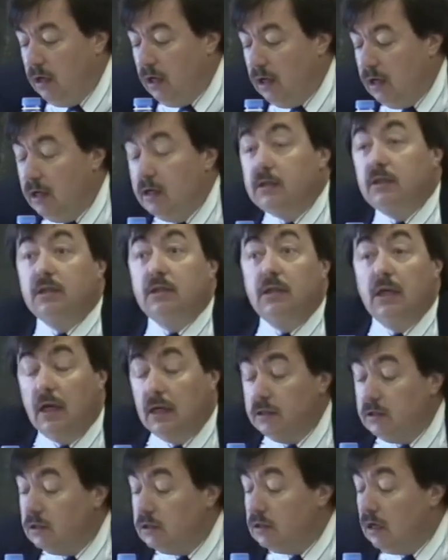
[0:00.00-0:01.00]
in a
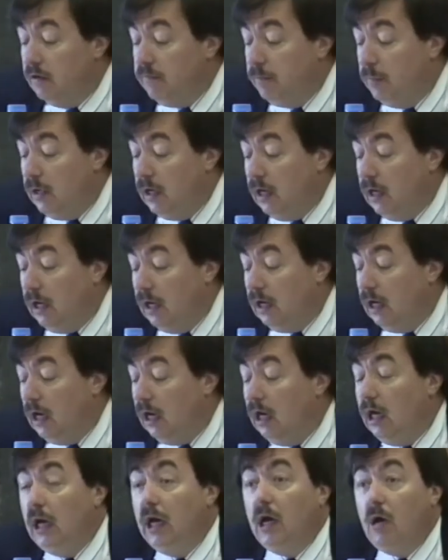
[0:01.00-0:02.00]
sense of being
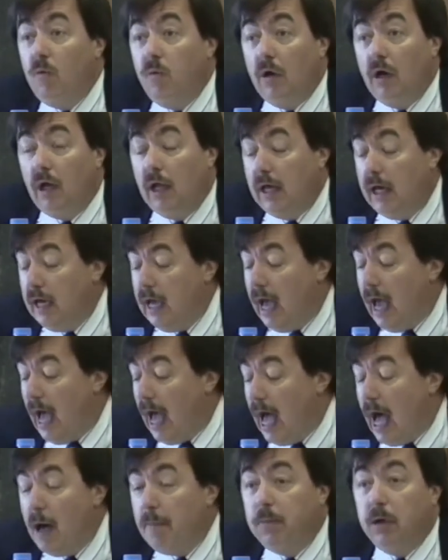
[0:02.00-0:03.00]
equally
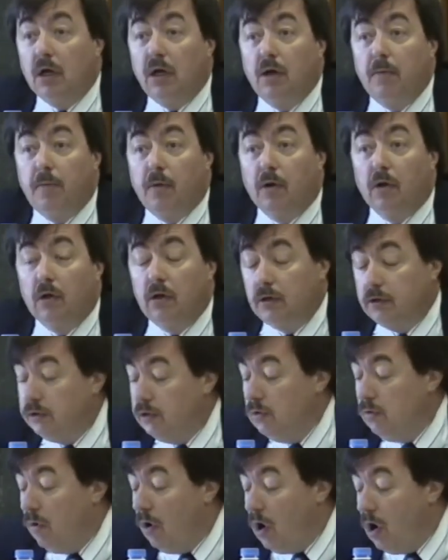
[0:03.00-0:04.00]
applicable
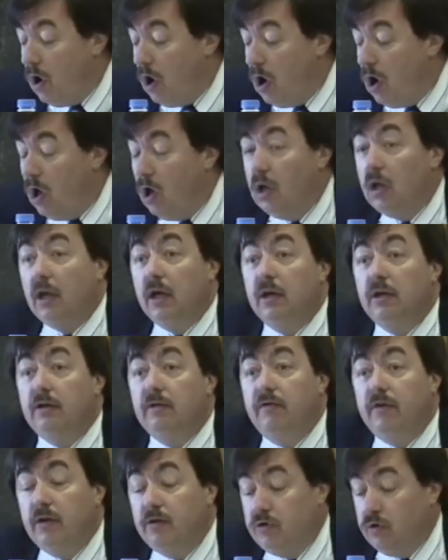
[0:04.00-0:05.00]
to all
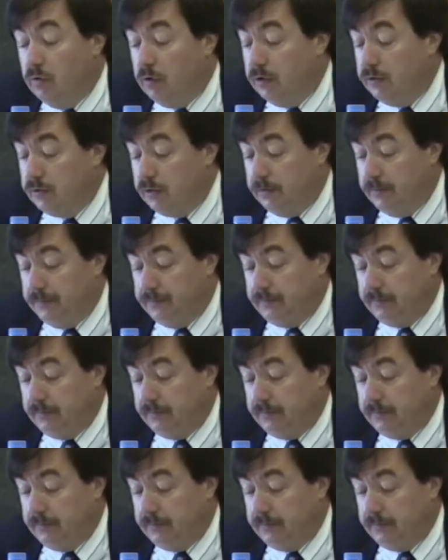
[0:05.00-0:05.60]
individuals.